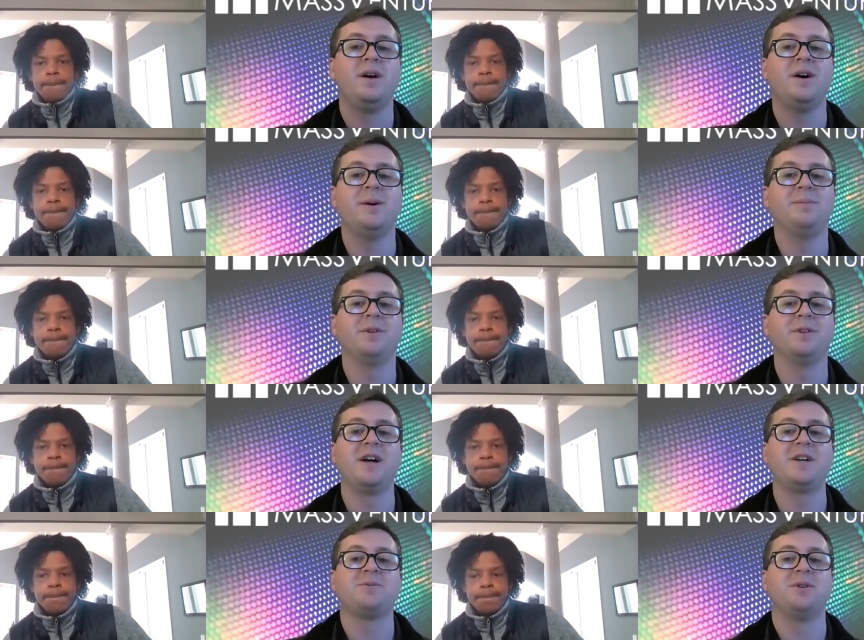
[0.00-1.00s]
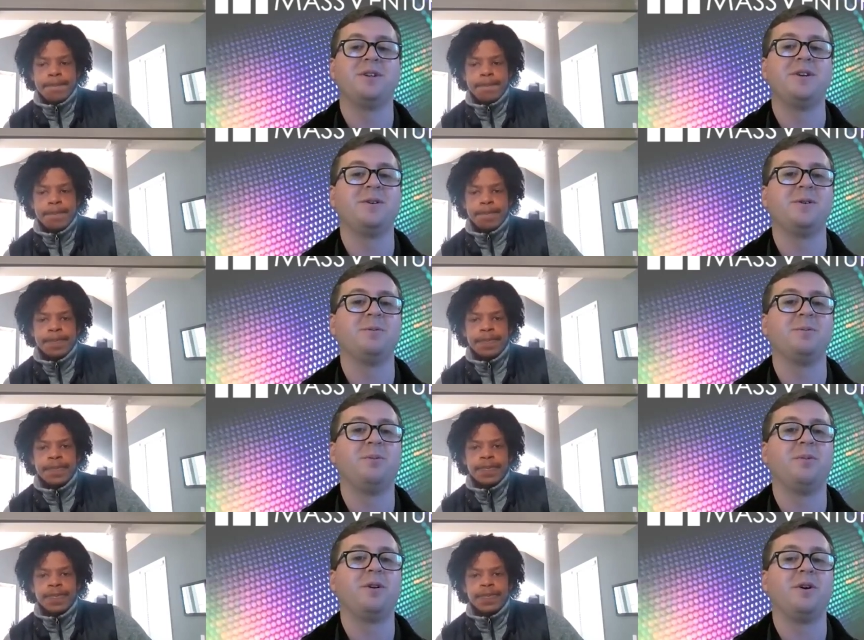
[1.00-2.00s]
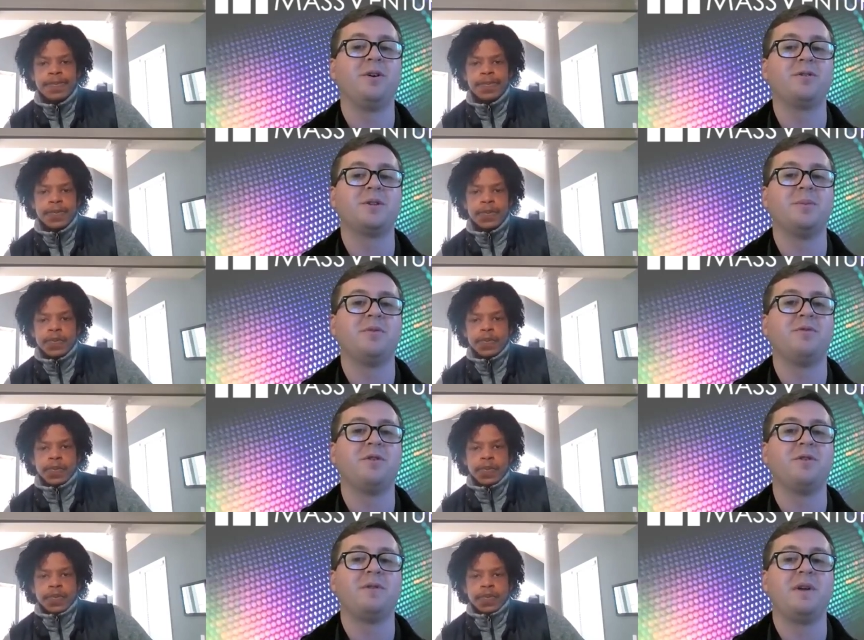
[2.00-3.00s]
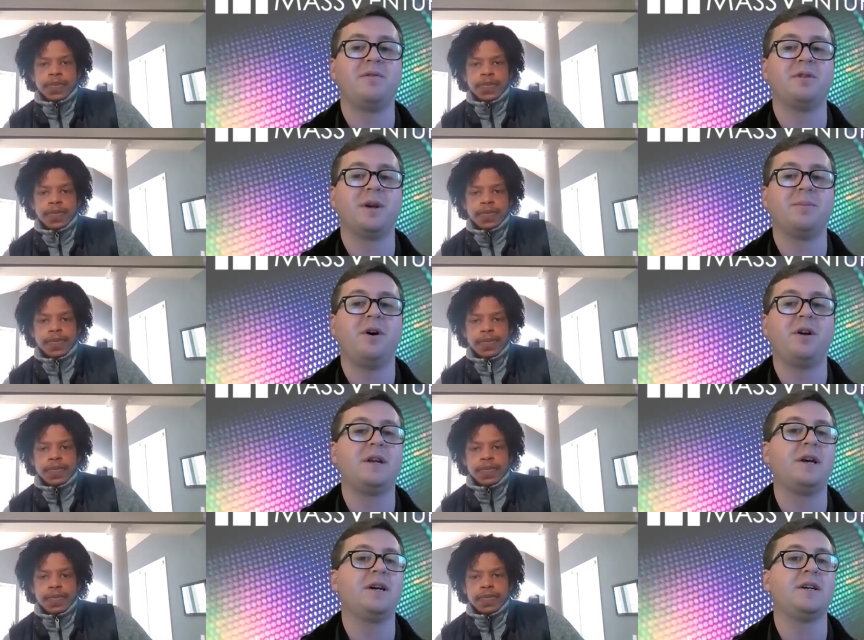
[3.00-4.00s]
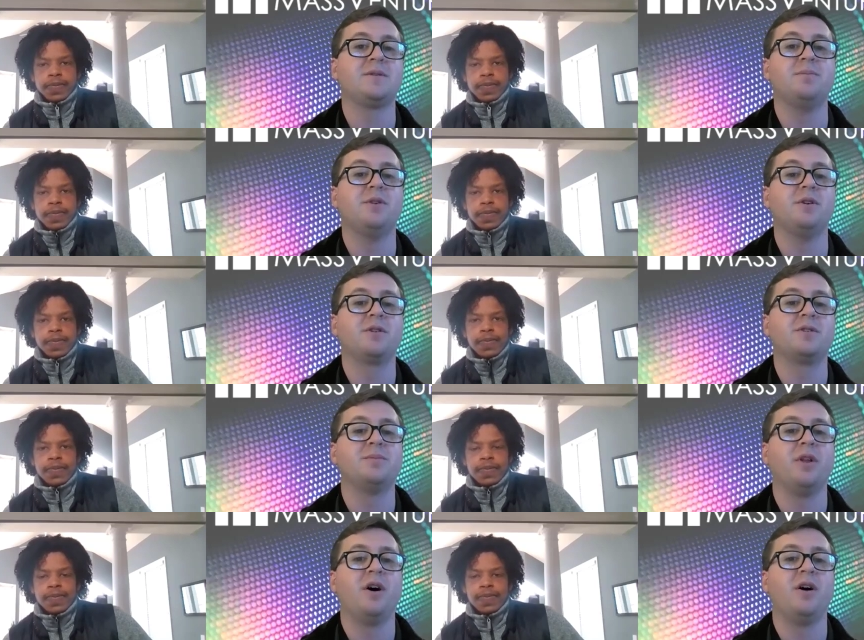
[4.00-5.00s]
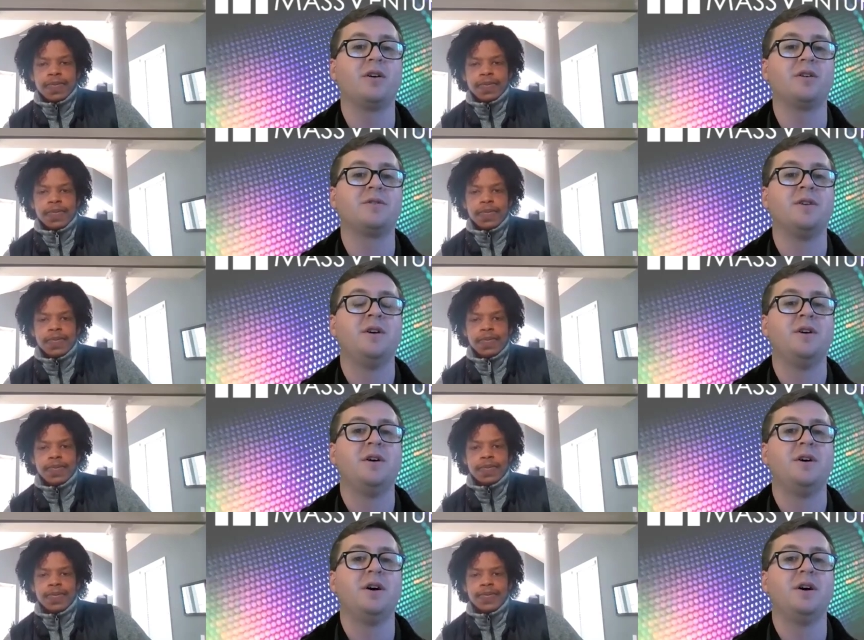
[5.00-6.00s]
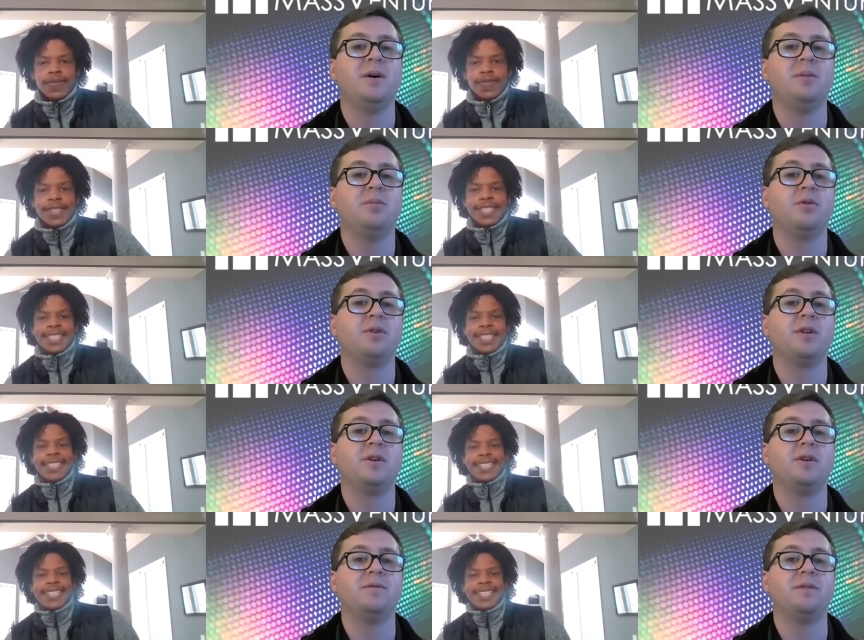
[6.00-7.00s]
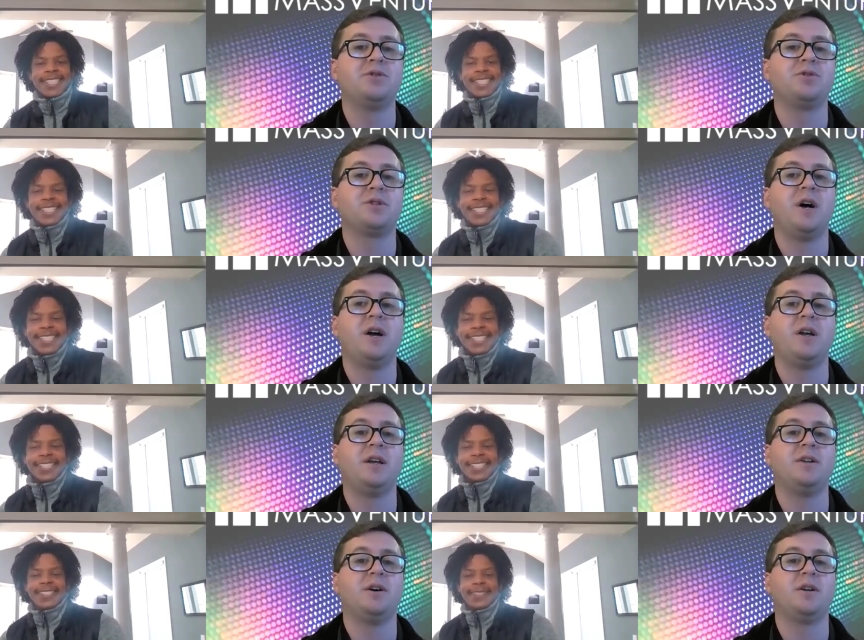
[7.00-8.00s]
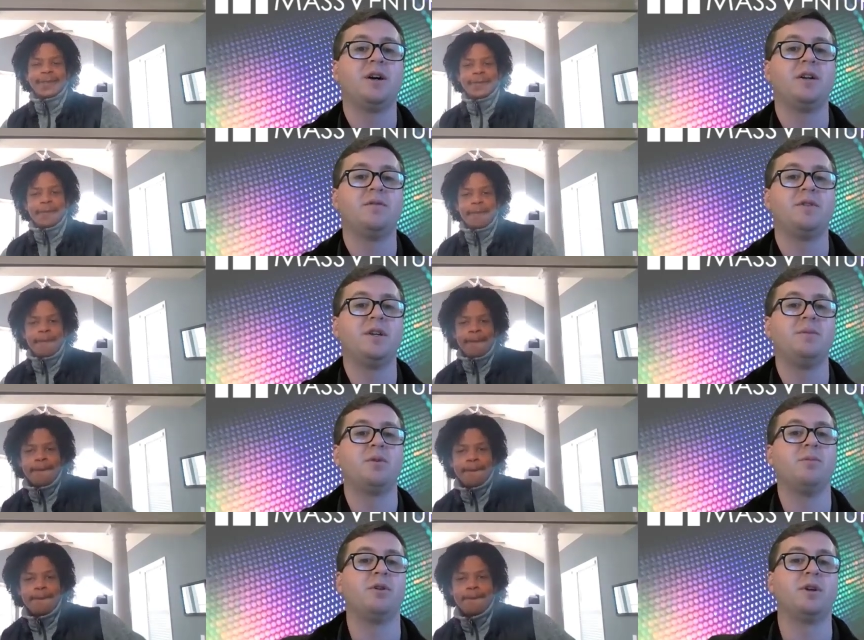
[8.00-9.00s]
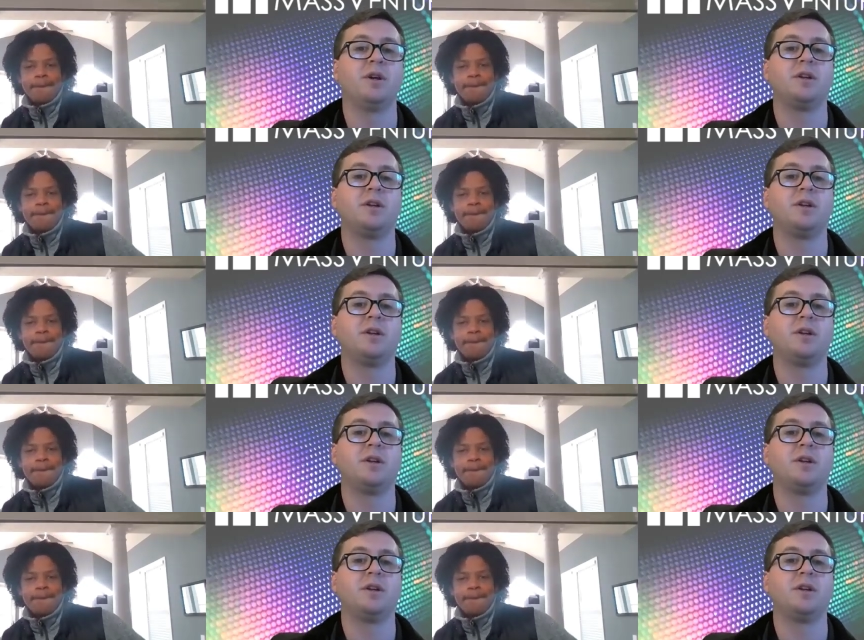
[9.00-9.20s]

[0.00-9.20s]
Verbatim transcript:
Speaker 1: in. Um, the last one here. What are some of your favorite like podcasts, books, blogs, um, both on the venture side and on kind of the promoting